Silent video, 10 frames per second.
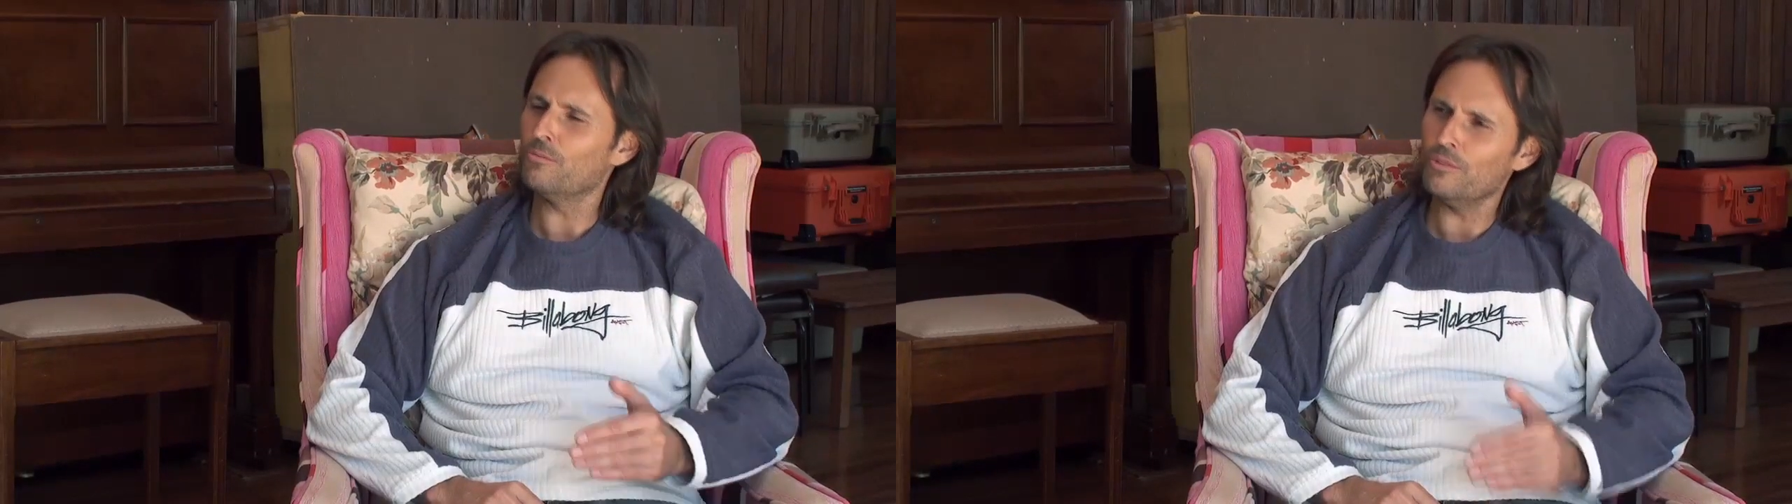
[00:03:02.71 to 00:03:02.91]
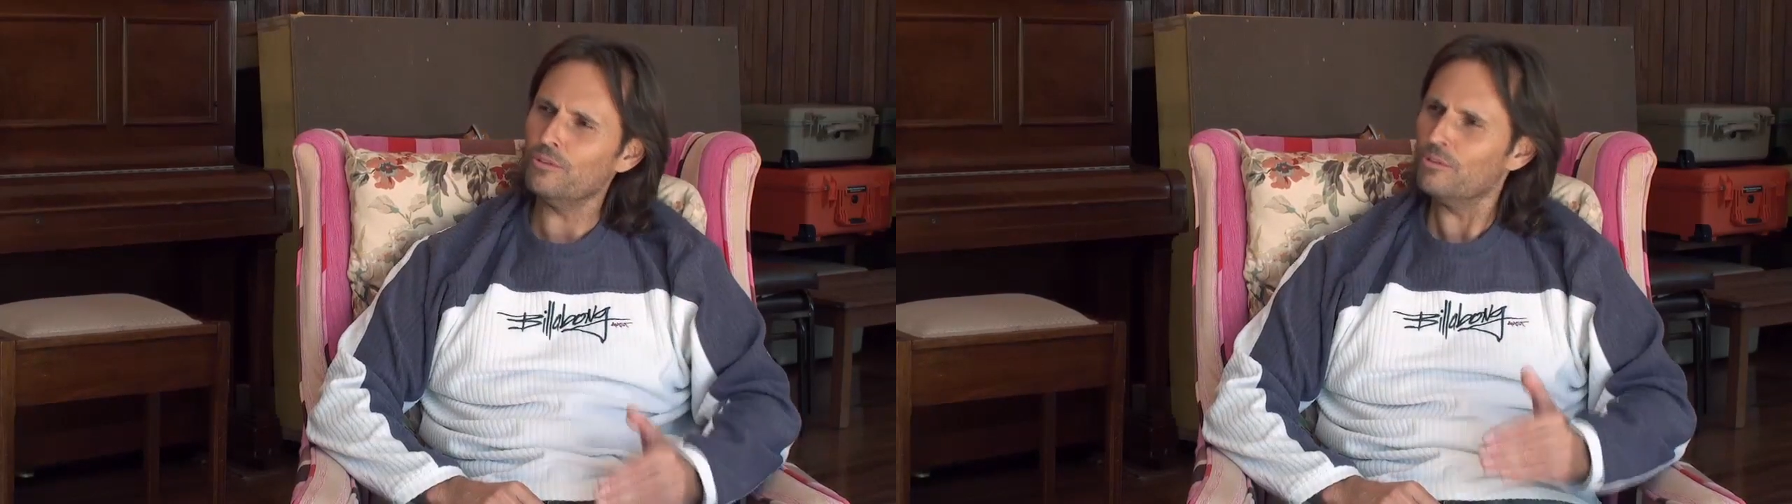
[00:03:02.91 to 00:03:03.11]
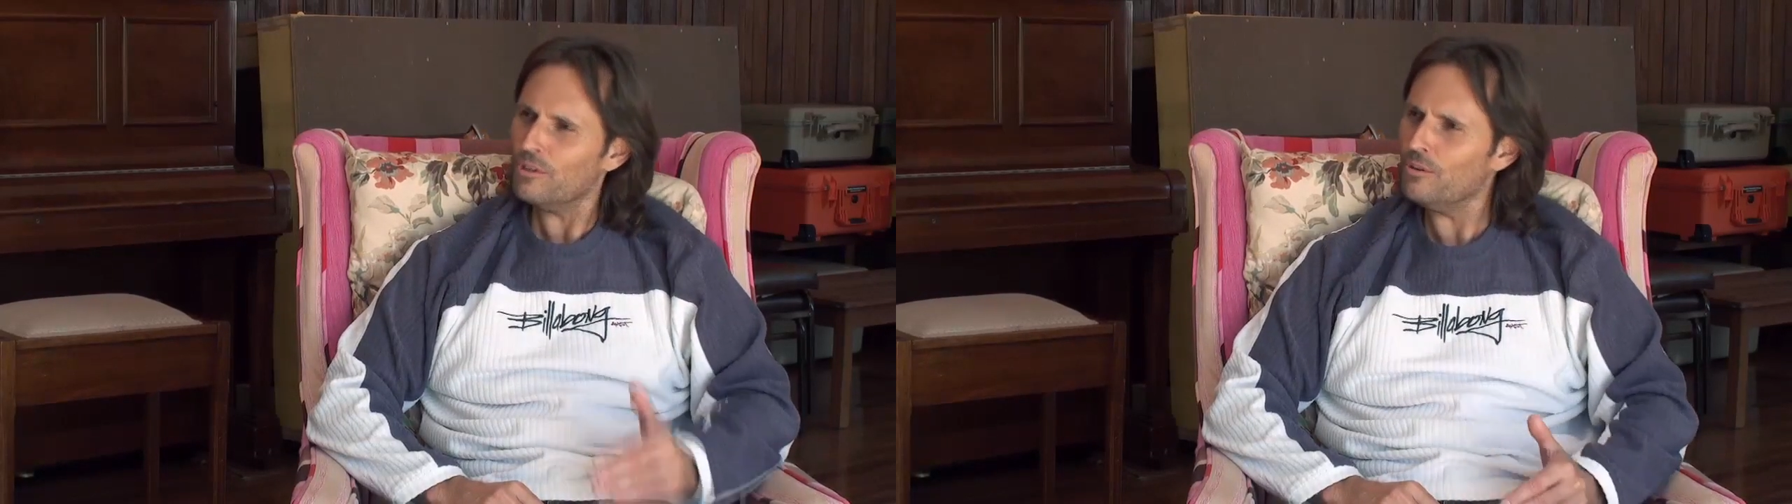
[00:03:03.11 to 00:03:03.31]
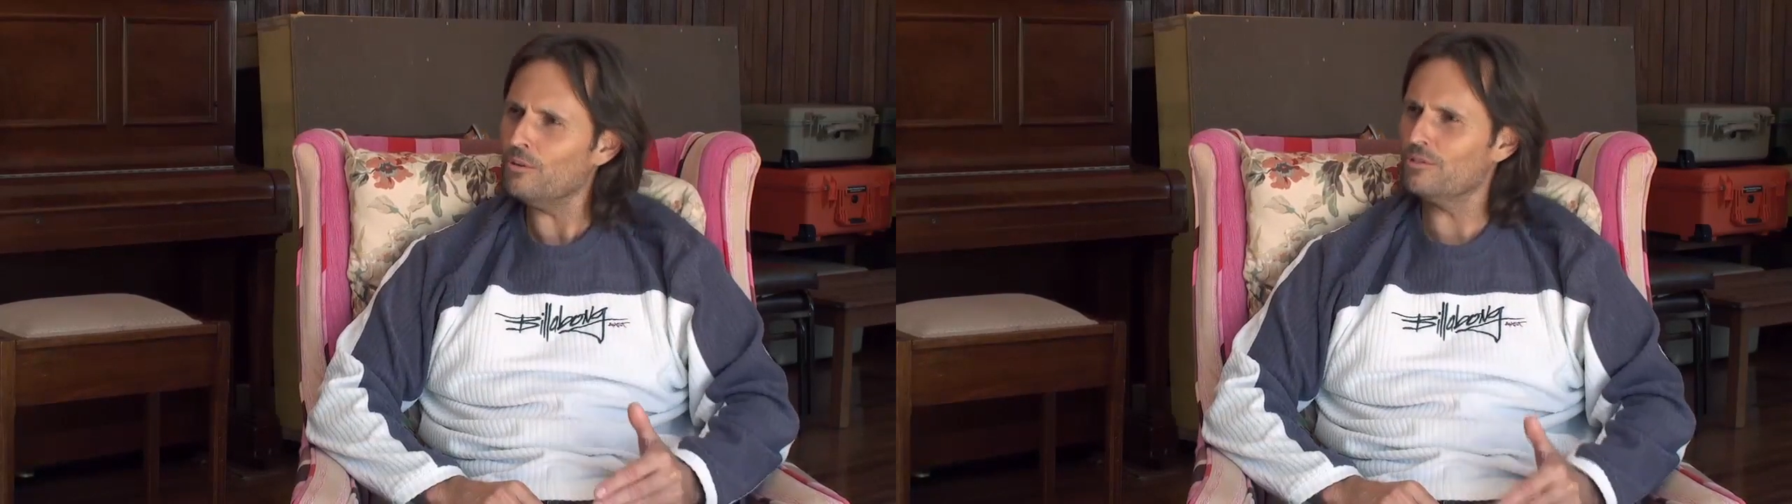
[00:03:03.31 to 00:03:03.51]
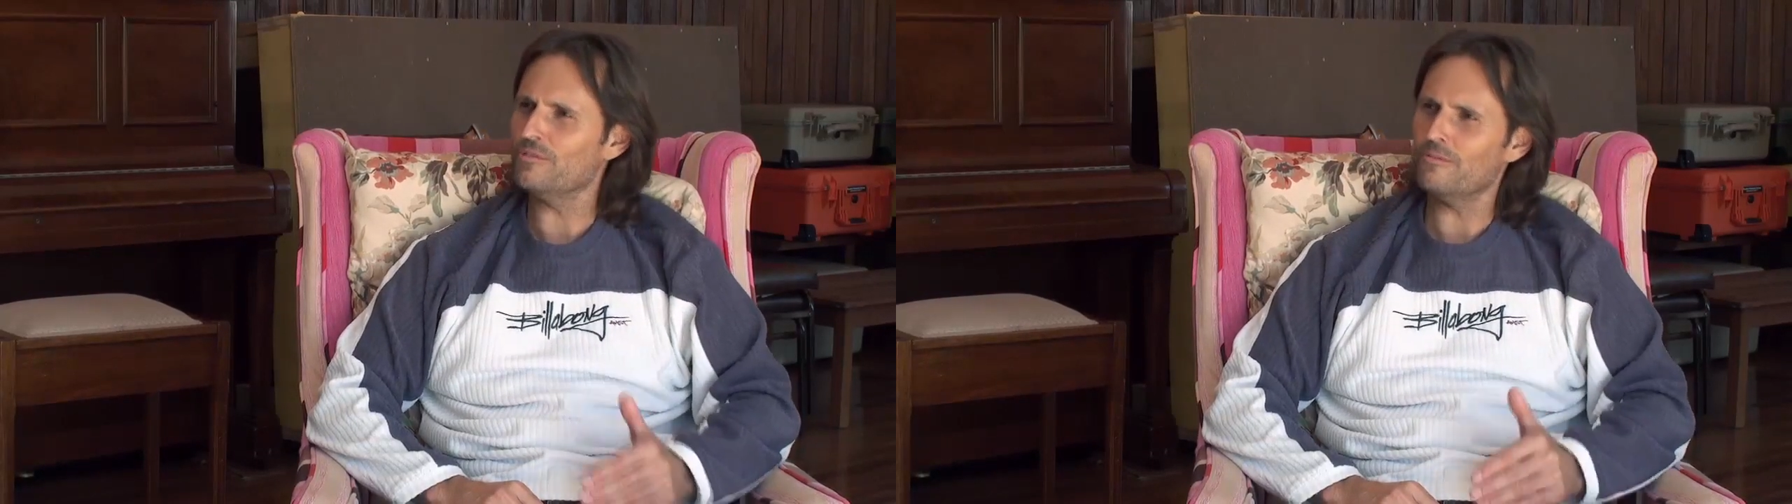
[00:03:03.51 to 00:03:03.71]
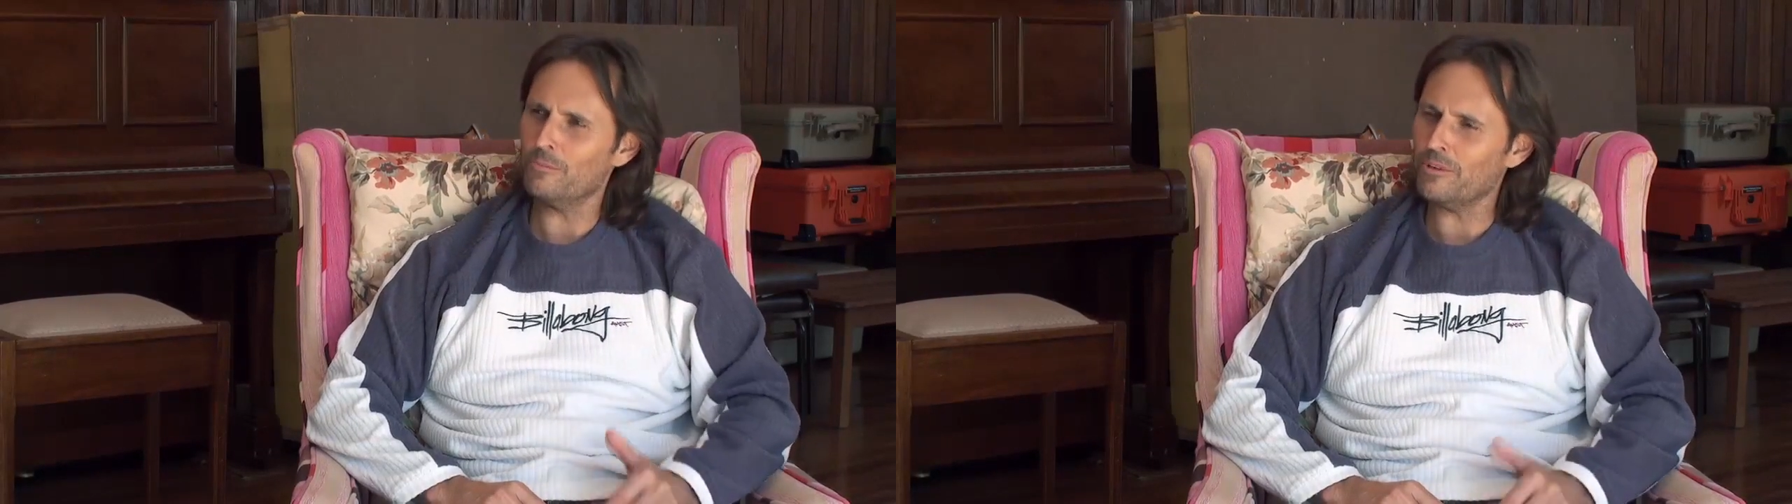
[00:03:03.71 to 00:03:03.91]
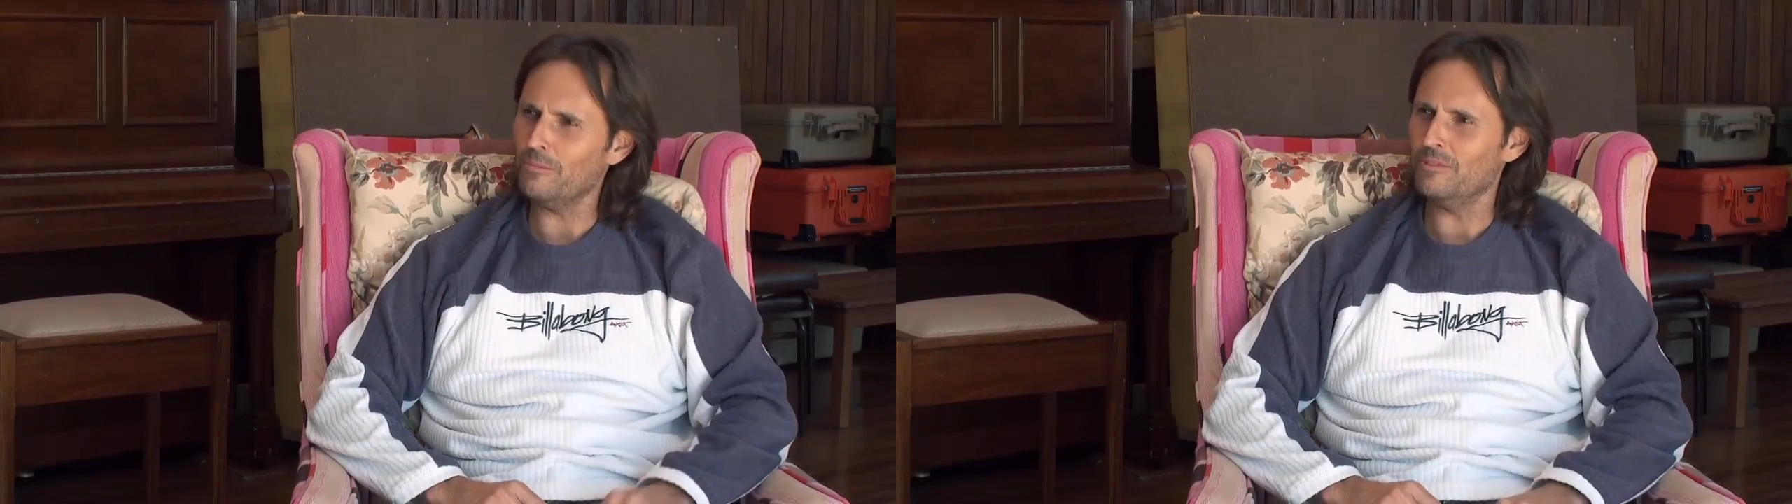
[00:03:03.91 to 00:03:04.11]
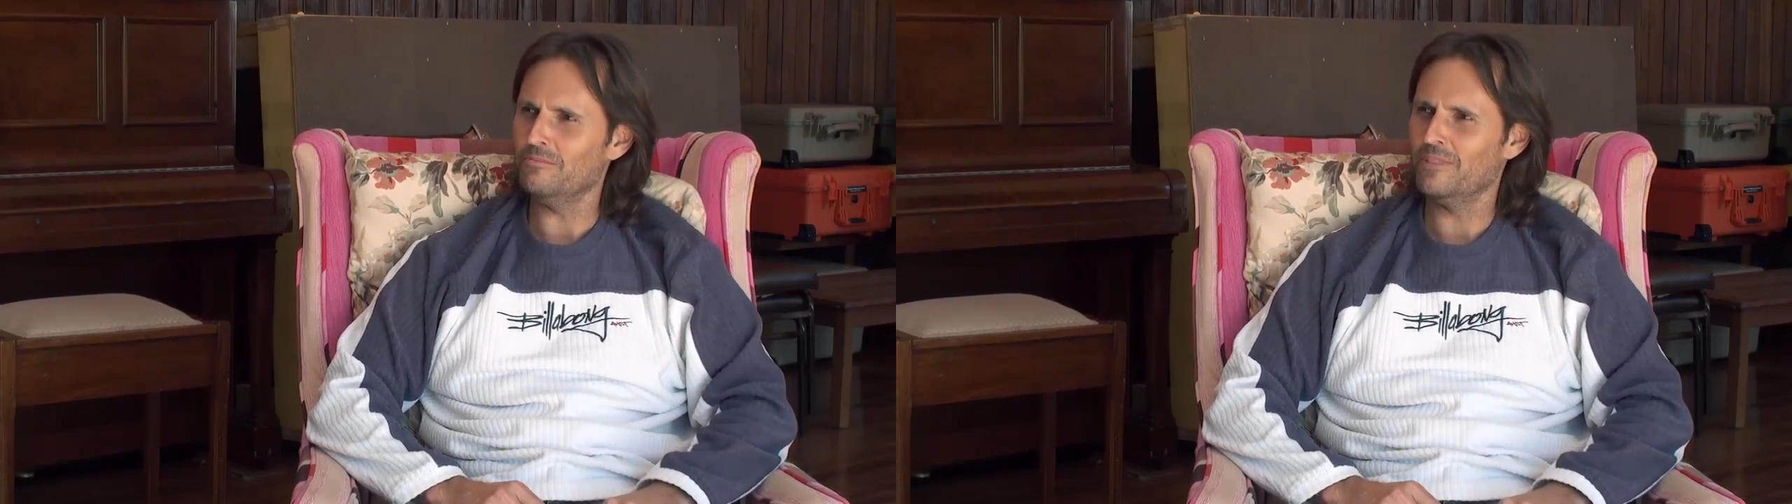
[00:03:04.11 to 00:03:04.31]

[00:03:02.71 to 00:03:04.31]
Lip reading: real cause of the problem.